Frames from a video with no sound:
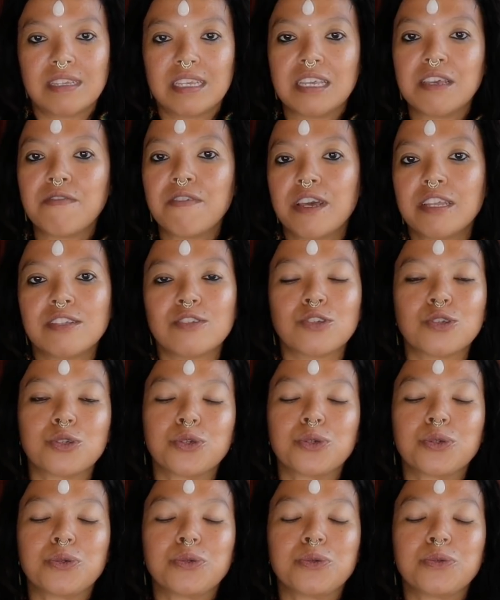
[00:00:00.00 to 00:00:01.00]
even
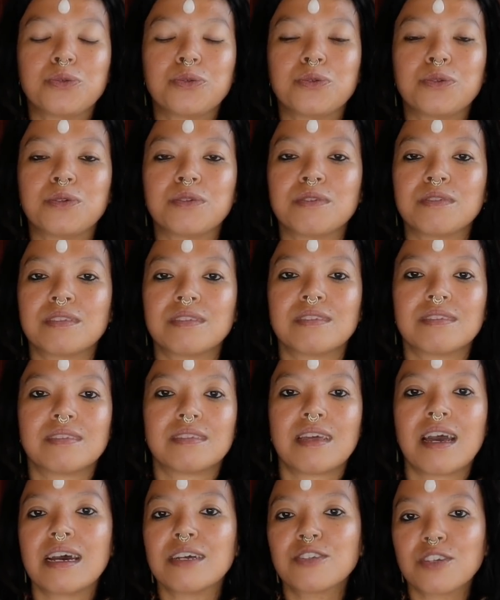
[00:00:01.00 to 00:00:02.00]
to
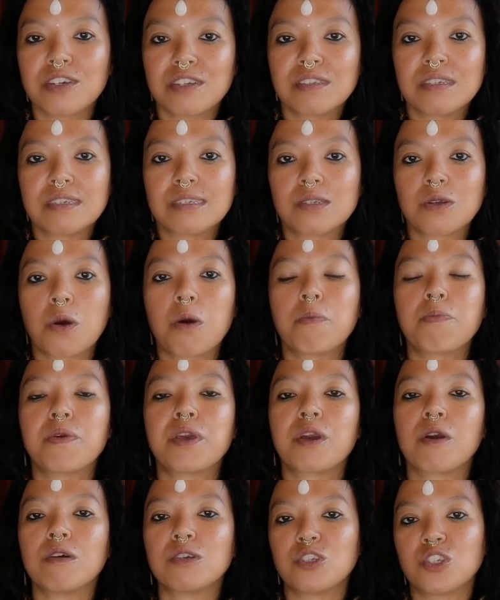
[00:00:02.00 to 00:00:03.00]
touch on this
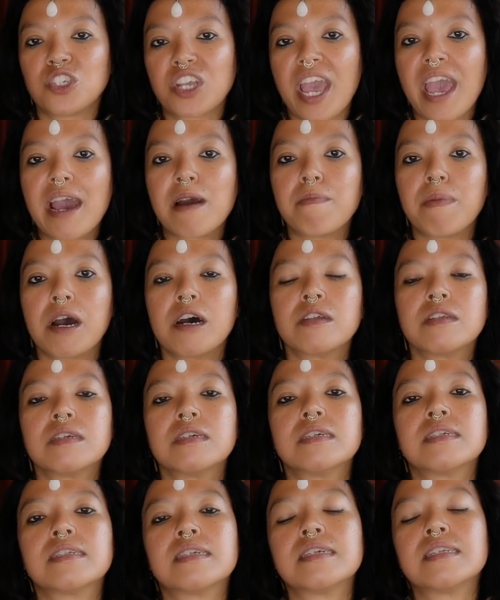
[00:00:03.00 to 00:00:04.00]
topic or share about
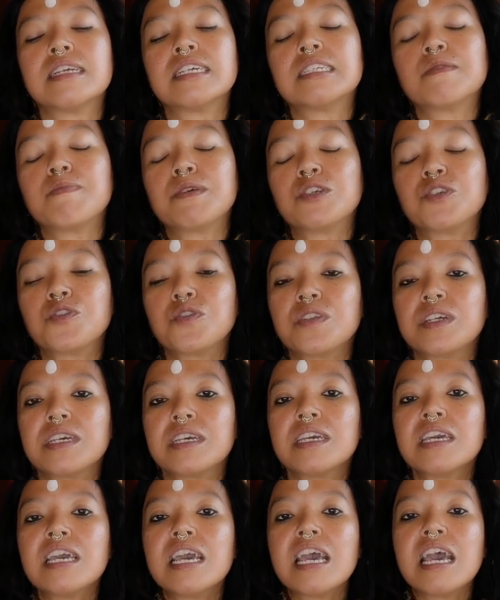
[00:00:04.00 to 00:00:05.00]
this, and
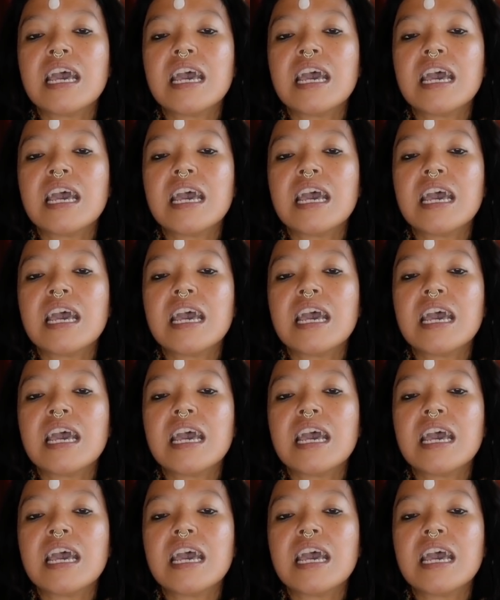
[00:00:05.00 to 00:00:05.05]
especially